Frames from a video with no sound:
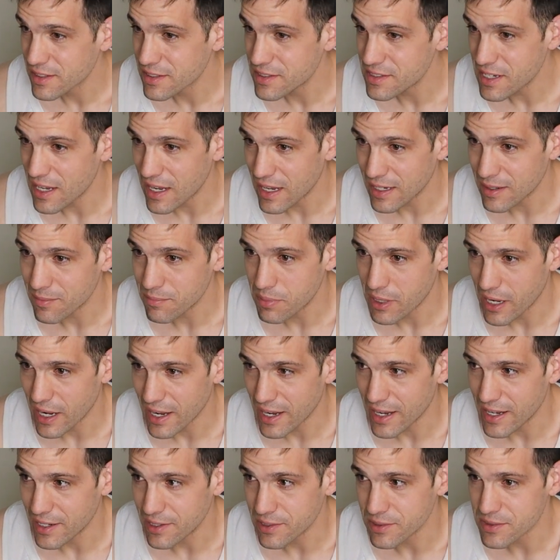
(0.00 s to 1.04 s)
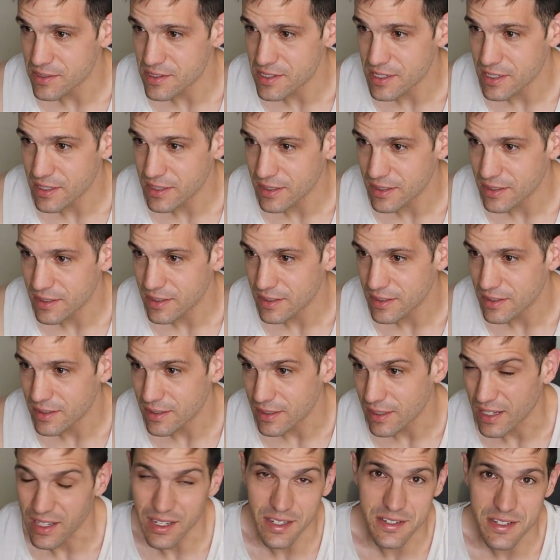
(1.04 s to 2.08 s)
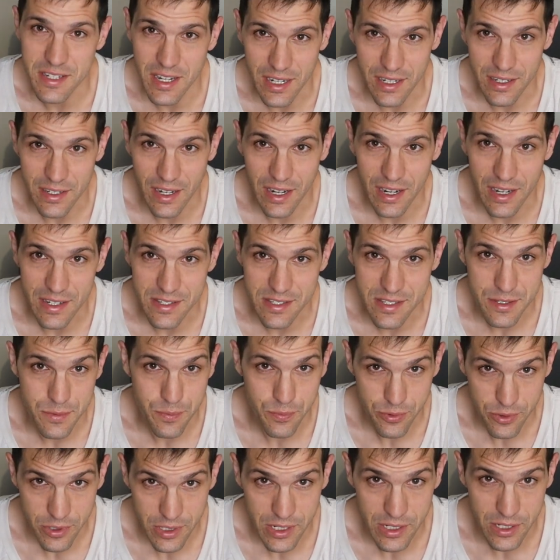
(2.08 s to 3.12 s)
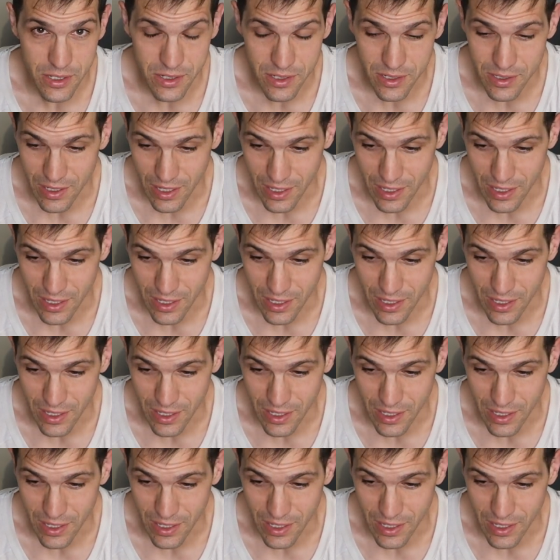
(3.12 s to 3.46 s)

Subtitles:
10 pounds in 10 days is pretty good,